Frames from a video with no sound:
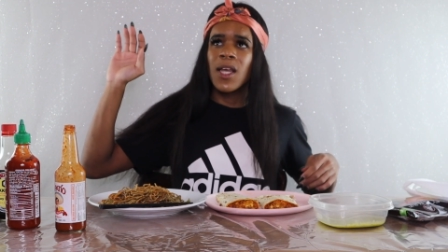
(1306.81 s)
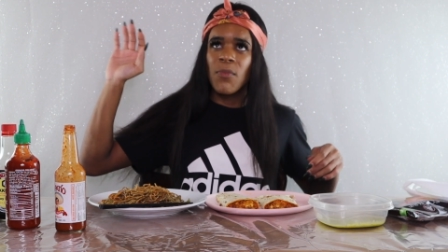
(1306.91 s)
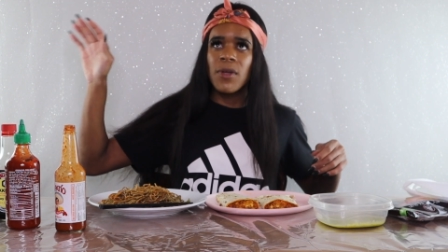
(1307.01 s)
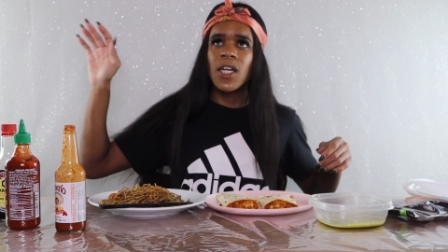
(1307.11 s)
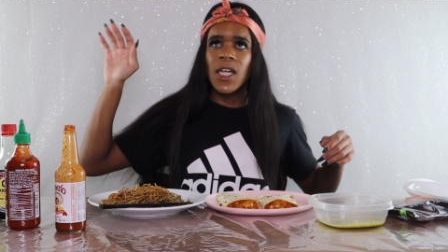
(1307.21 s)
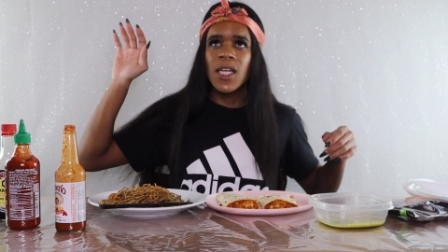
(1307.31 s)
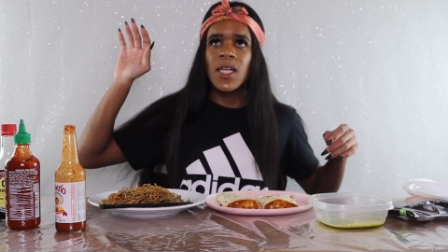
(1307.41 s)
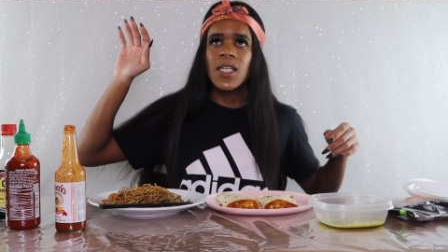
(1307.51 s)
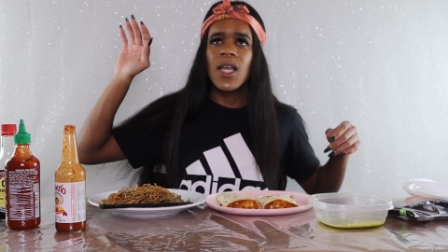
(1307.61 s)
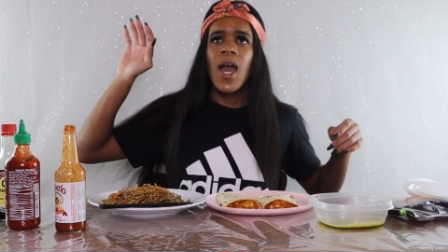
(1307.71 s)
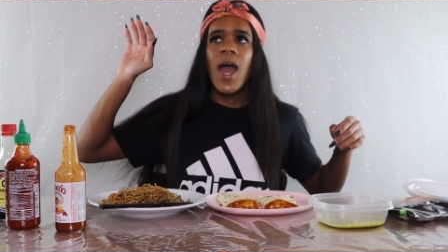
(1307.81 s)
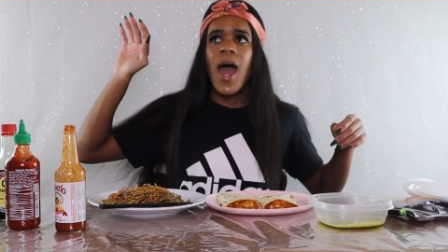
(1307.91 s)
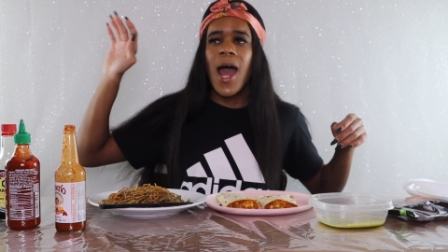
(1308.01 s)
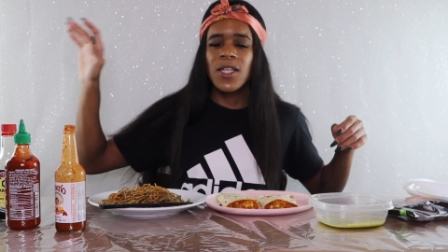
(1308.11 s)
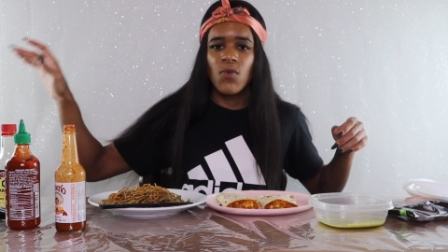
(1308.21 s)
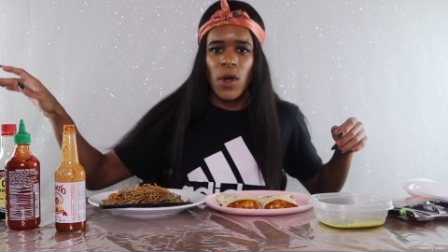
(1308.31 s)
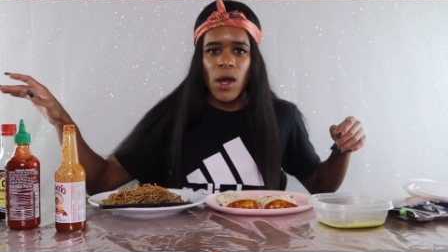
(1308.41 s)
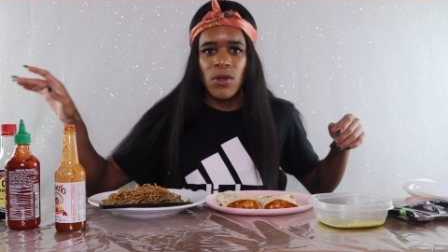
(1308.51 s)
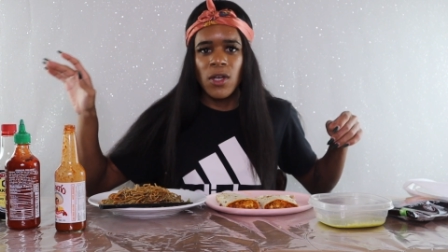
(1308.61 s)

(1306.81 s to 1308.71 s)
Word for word: community as well.